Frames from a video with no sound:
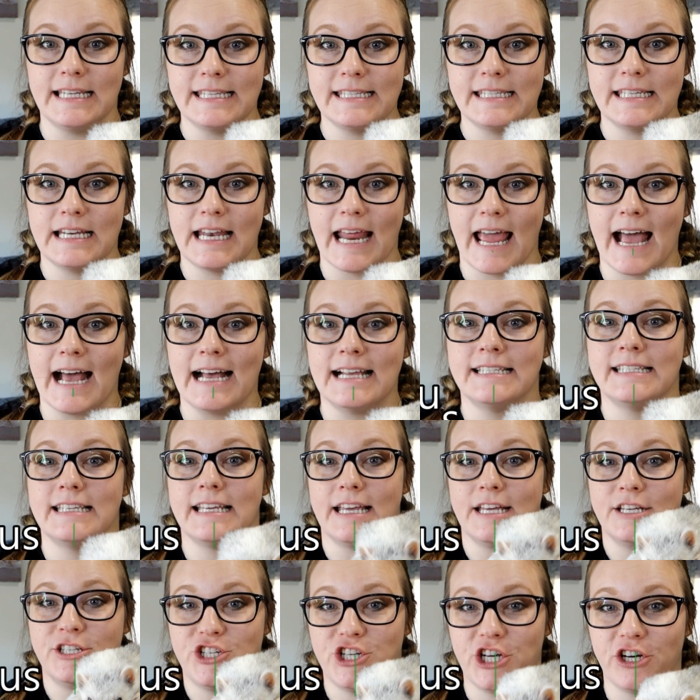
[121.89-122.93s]
listed
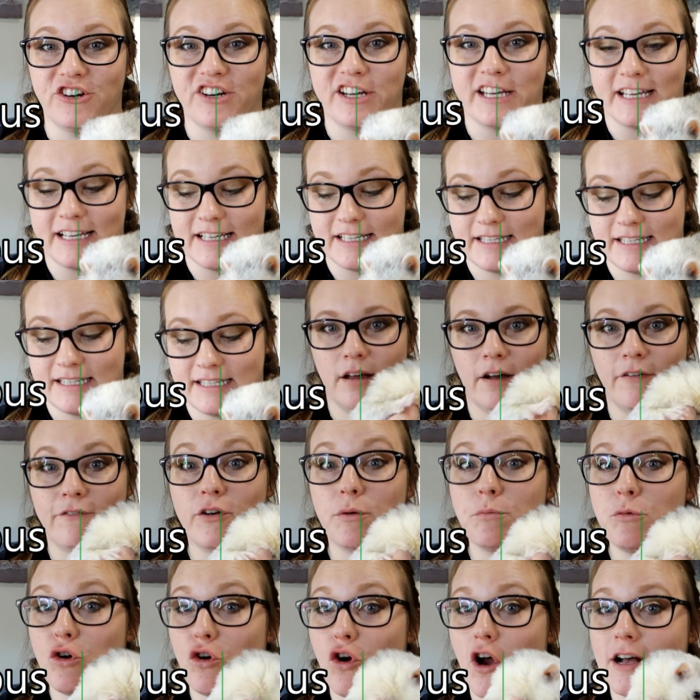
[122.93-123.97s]
as injurious
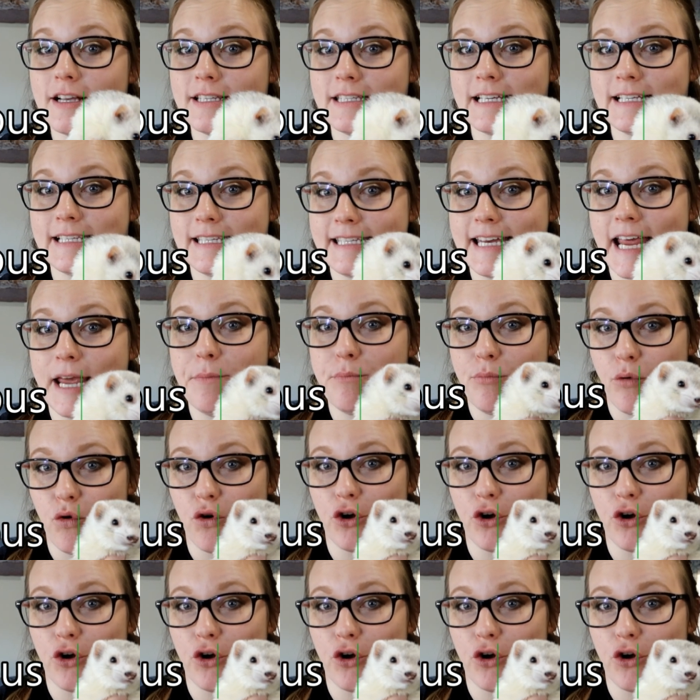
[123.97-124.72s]
from crossing state